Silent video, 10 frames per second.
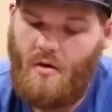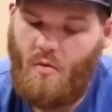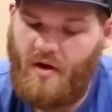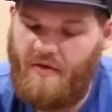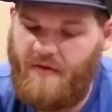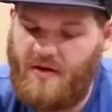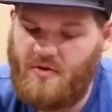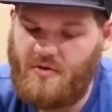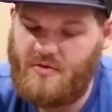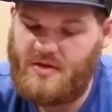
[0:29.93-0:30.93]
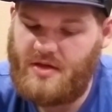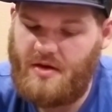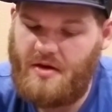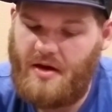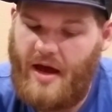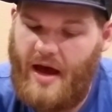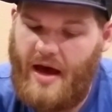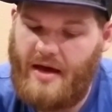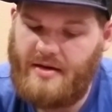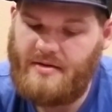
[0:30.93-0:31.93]
One of the vendors
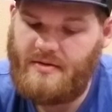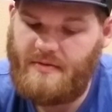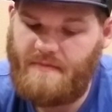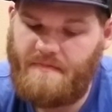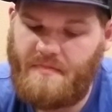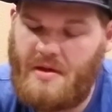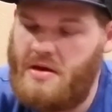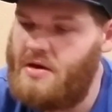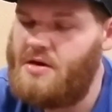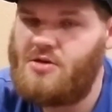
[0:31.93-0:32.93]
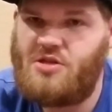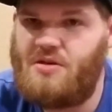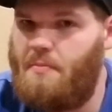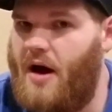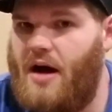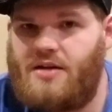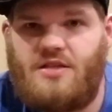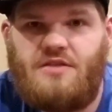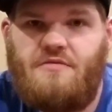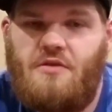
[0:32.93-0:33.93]
had just a
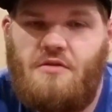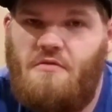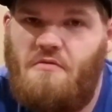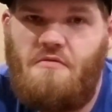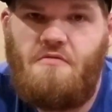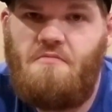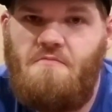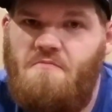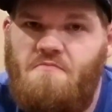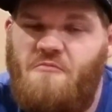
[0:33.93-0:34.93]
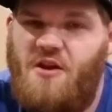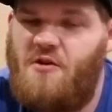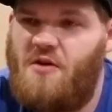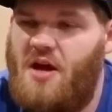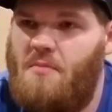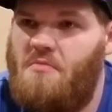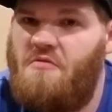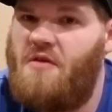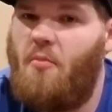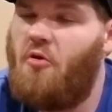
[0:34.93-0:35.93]
box full of video game
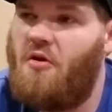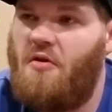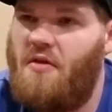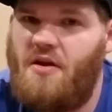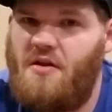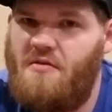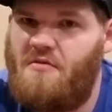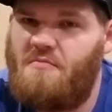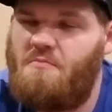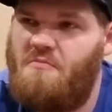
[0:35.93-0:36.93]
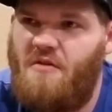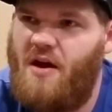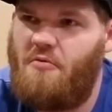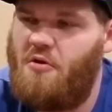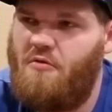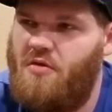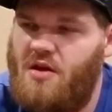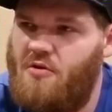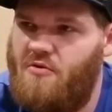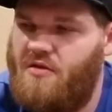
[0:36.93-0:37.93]
ephemera that he's found over the
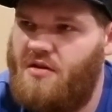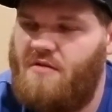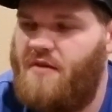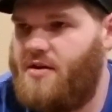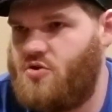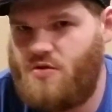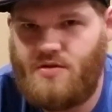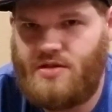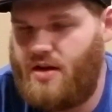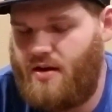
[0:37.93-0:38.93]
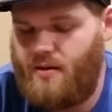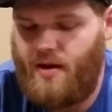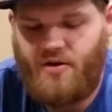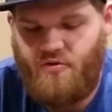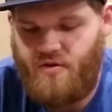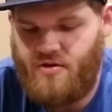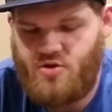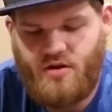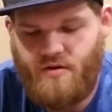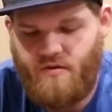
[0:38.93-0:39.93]
years at conventions and collector's
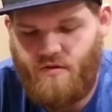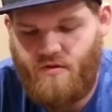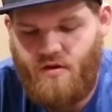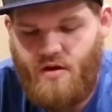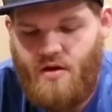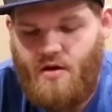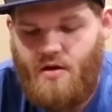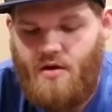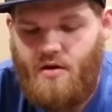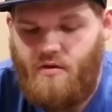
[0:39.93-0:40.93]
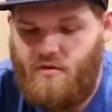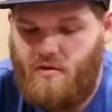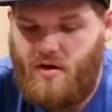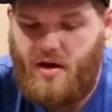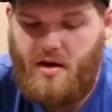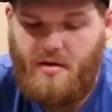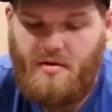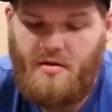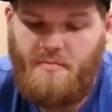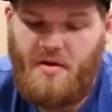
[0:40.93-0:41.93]
editions. So I
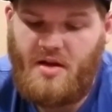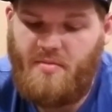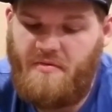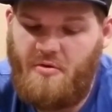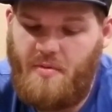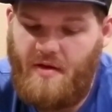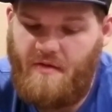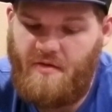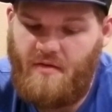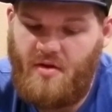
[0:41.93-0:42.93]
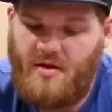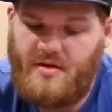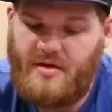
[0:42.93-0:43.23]
picked up a few pieces of it.